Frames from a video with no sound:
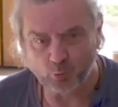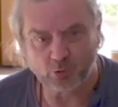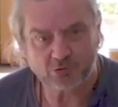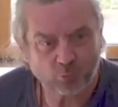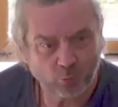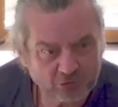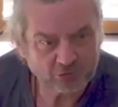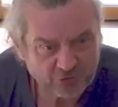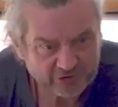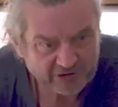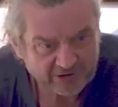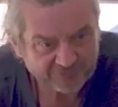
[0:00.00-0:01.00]
we'll do
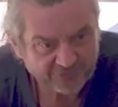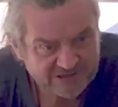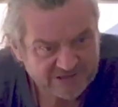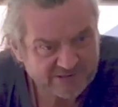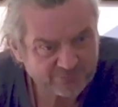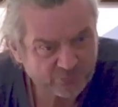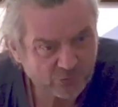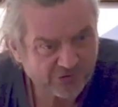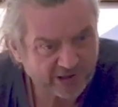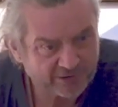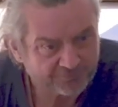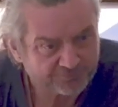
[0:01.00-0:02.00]
it in a very simple
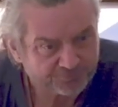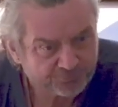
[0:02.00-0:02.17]
thing,